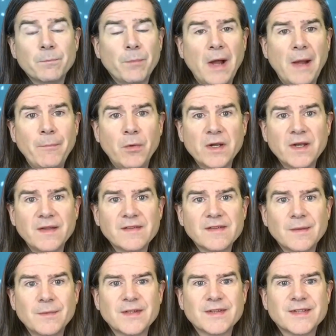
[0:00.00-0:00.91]
Pop one in
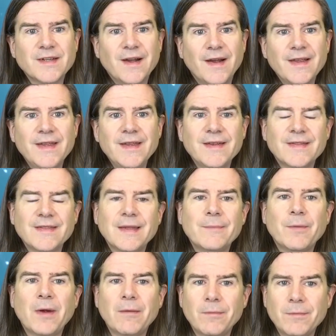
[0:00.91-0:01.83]
someone's stocking and
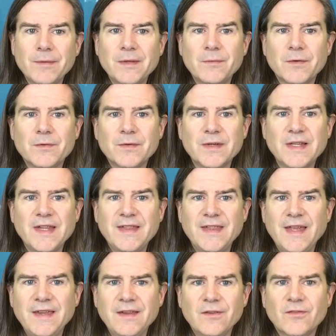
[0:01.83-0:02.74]
they probably will really
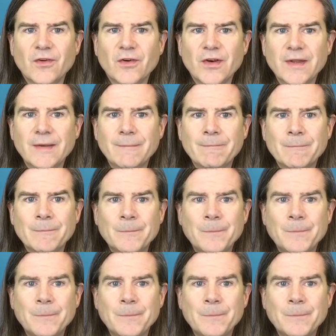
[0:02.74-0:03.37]
thank you for it.